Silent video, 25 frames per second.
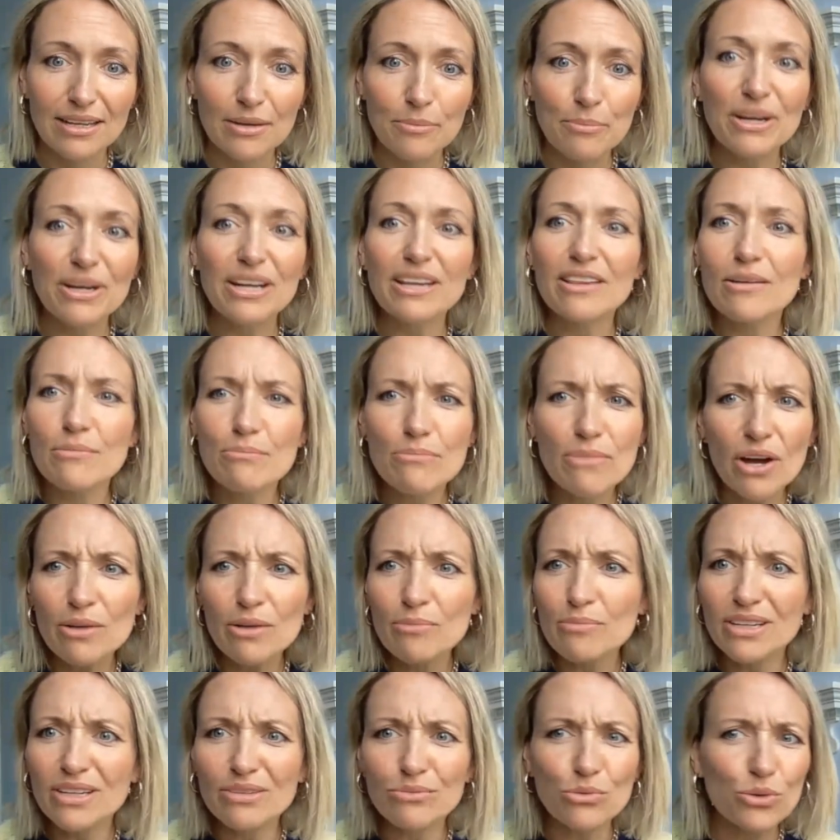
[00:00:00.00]
But at the
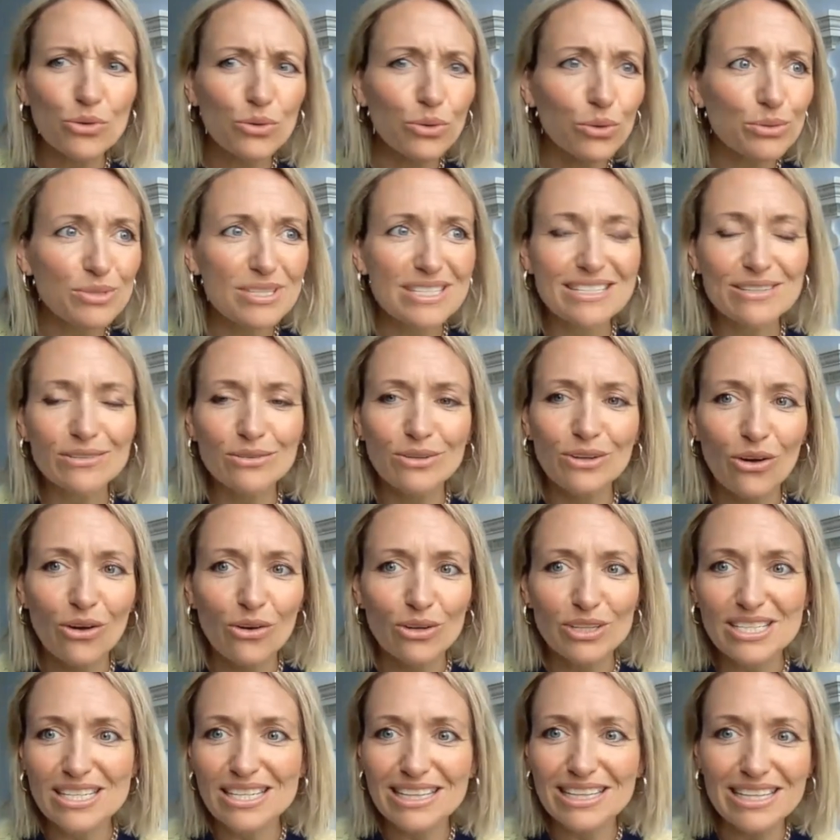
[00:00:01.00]
moment, we're all still
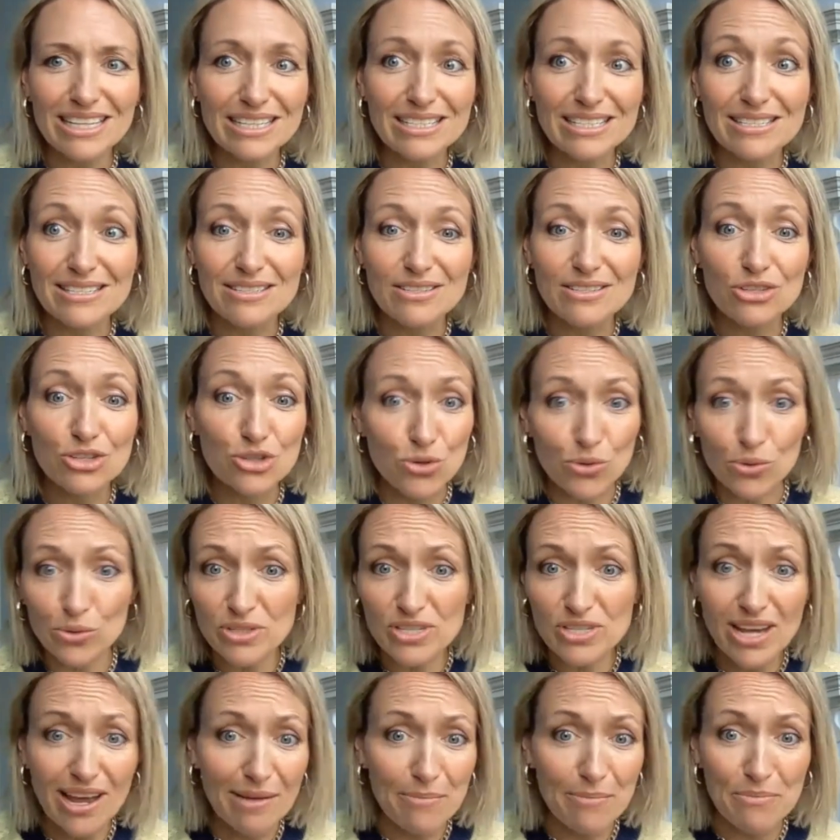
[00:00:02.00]
locked in this
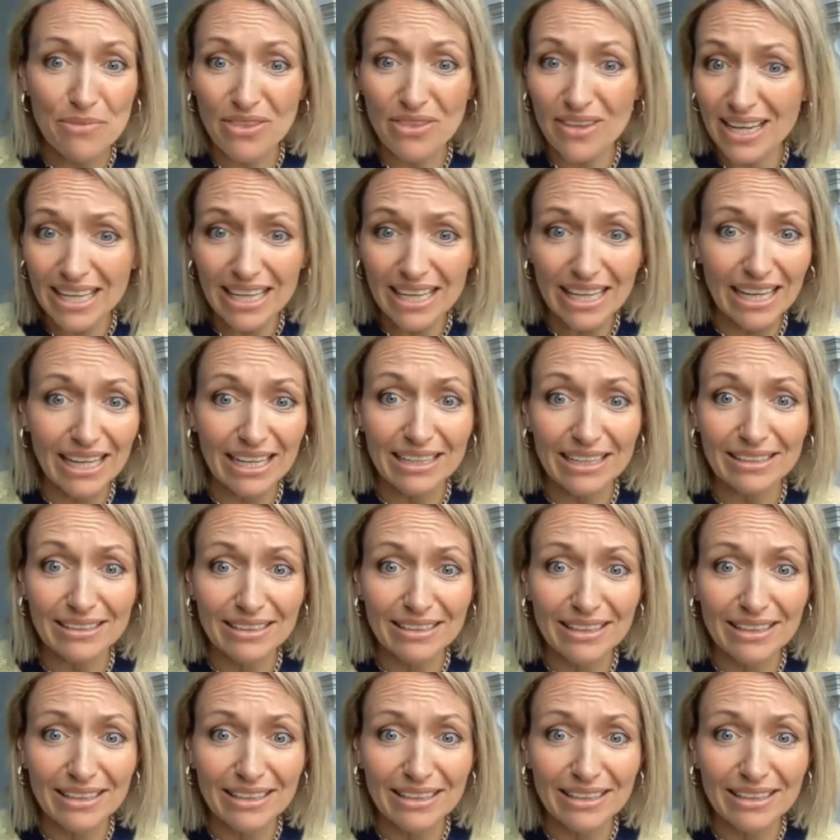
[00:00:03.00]
short-term thinking,